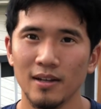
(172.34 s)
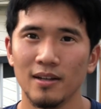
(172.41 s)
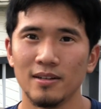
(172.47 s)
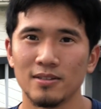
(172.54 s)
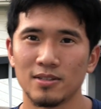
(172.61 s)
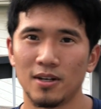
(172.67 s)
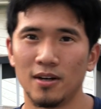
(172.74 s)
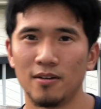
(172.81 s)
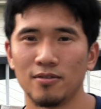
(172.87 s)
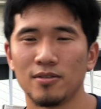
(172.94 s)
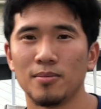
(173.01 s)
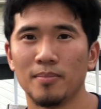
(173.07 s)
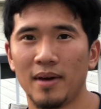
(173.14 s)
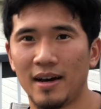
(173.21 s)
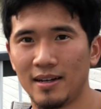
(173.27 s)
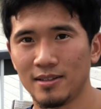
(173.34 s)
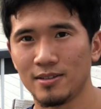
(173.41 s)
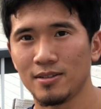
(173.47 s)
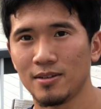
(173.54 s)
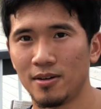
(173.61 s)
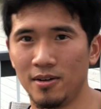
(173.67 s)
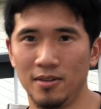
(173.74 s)
soft
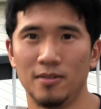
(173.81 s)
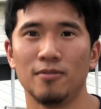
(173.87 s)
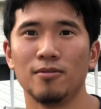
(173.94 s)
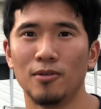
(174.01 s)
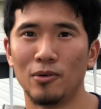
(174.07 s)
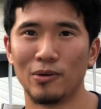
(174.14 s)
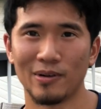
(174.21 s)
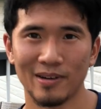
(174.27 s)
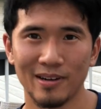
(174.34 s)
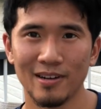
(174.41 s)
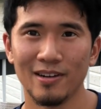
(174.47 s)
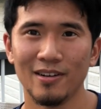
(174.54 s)
mat on the floor.